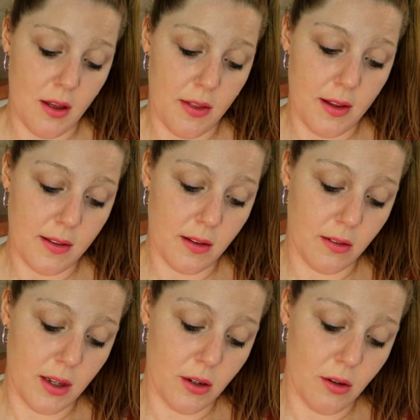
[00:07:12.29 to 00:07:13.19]
this
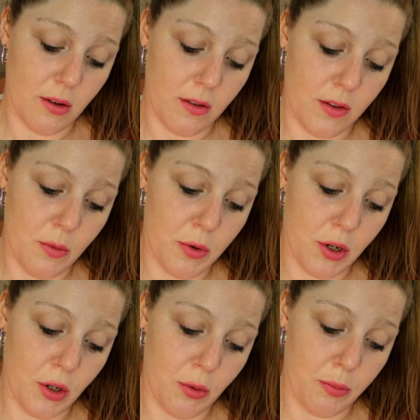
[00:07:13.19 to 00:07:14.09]
little
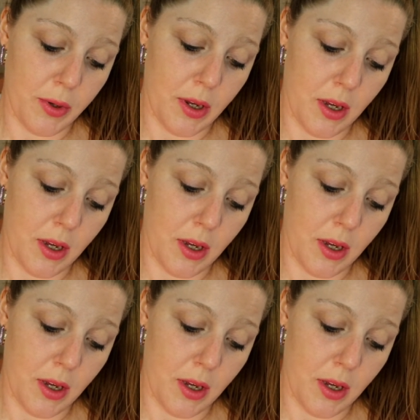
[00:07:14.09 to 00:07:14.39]
Supergoop